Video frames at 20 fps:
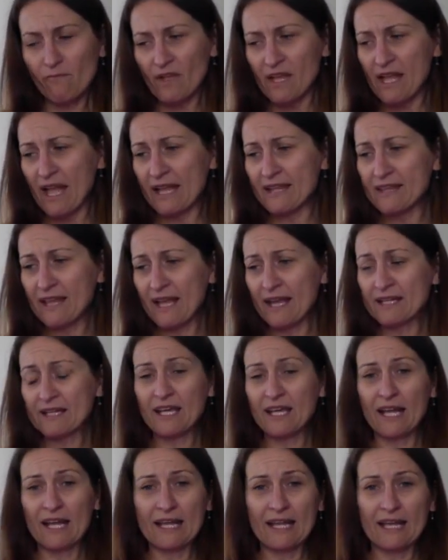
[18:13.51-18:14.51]
then
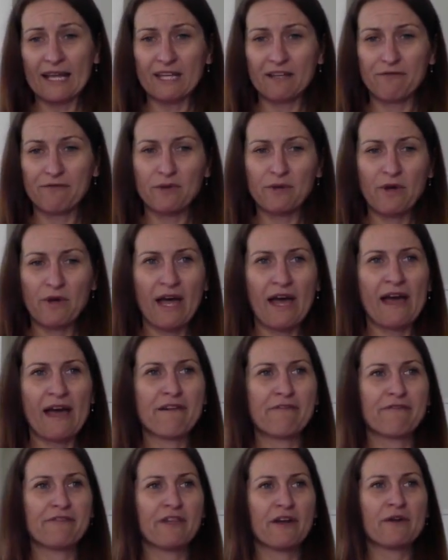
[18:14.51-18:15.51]
get like if you
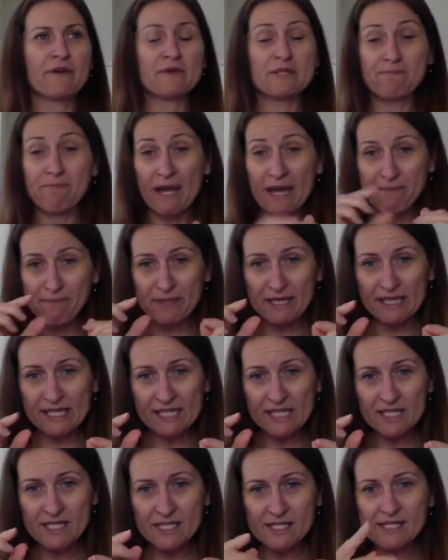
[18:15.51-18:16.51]
have those pipe
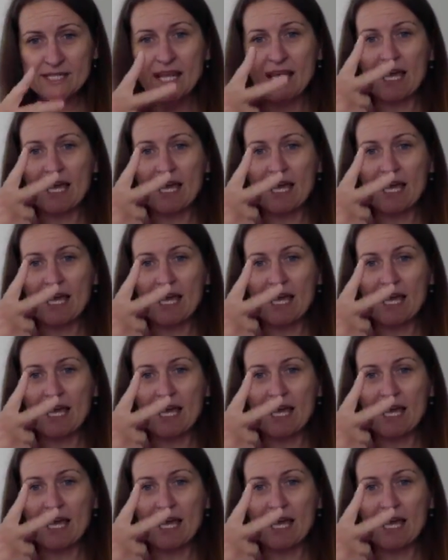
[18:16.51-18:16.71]
cleaners,